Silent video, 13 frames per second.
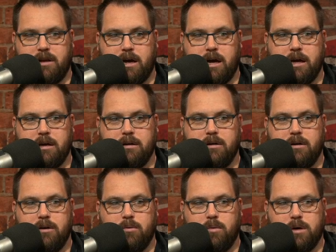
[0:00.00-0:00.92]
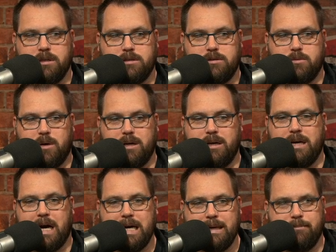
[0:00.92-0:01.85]
line was what
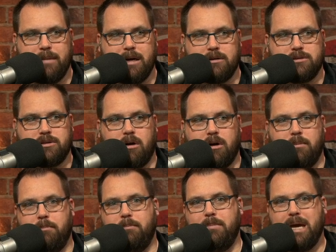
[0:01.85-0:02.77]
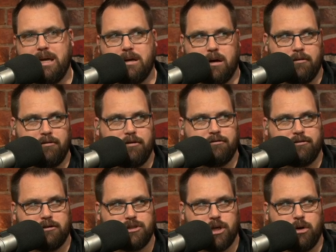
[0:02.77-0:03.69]
nightmares are made of
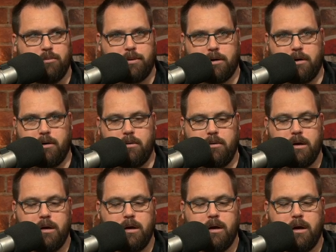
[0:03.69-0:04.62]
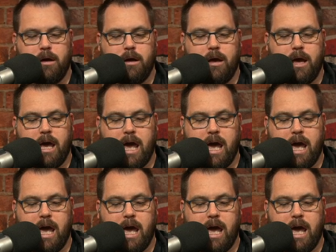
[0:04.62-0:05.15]
yeah, for Joe that's Burrow. A good point.